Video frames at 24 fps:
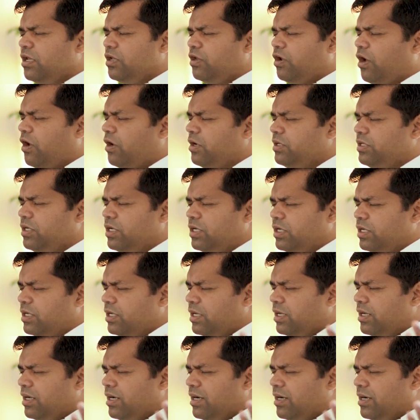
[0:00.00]
Lord,
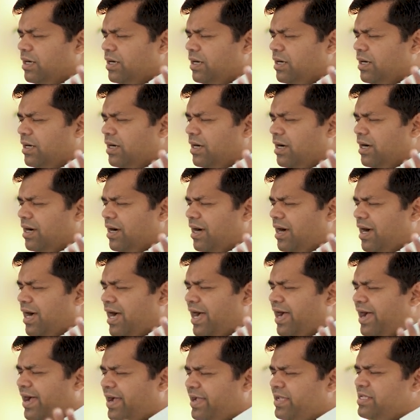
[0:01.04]

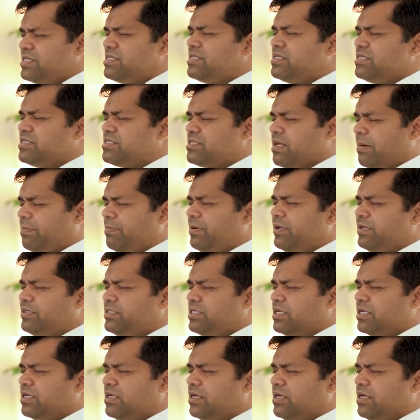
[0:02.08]
I
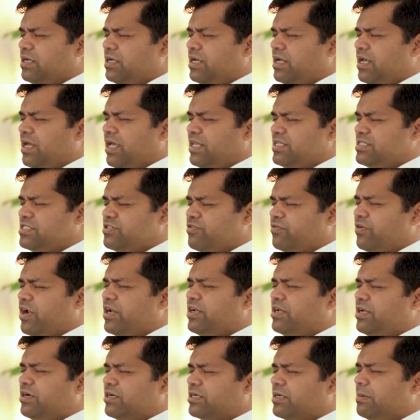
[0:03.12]
submit and
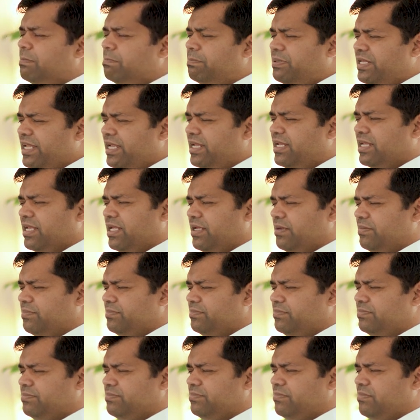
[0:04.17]
surrender completely.
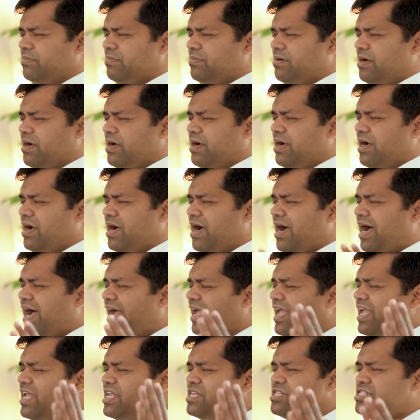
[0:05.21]

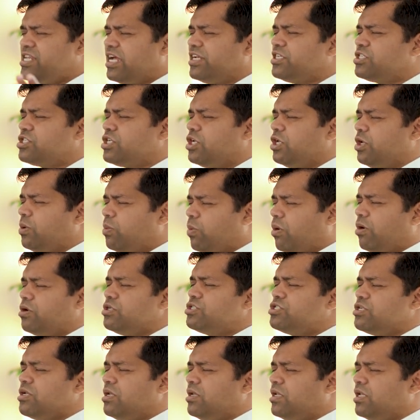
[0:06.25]
I intentionally
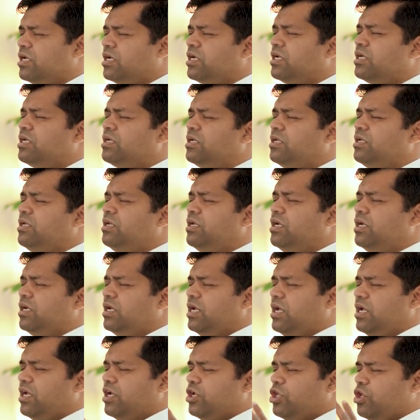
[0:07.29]
want to learn
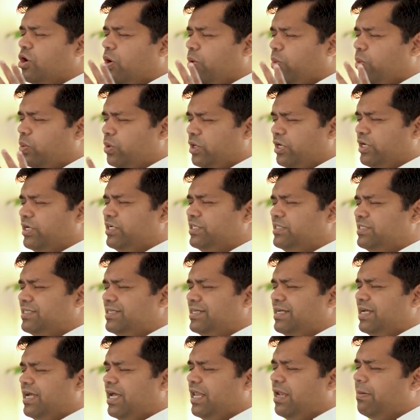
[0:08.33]
Your word
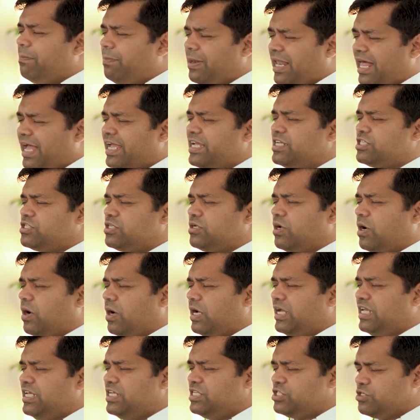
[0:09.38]
and apply it
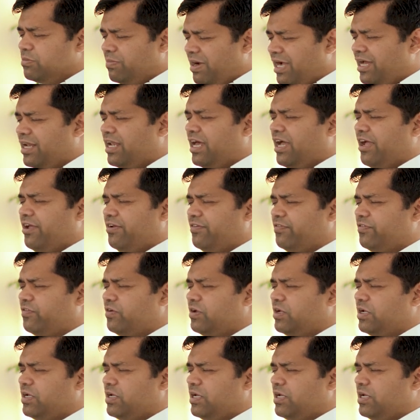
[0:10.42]
into my life.